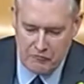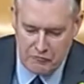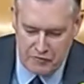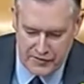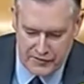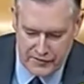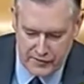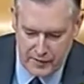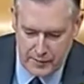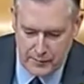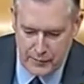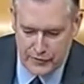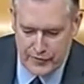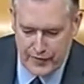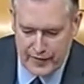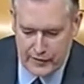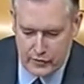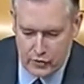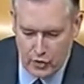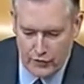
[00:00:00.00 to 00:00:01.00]
Recently,
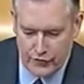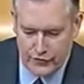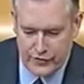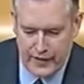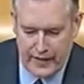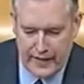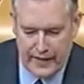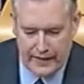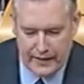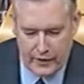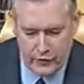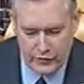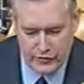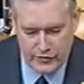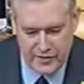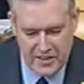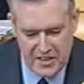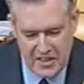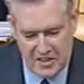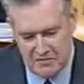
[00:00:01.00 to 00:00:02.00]
Presiding Officer, I
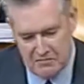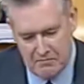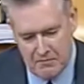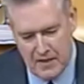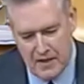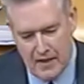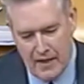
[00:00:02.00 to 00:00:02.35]
announced here,